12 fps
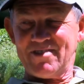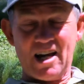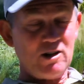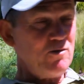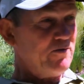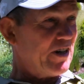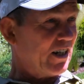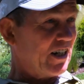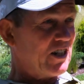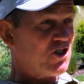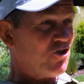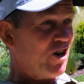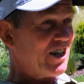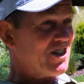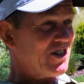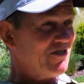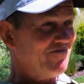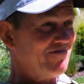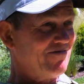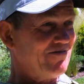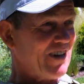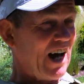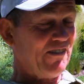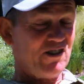I don't feel any stress
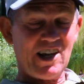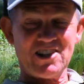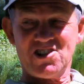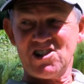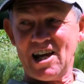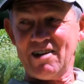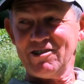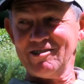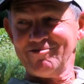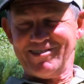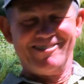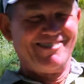after that seven.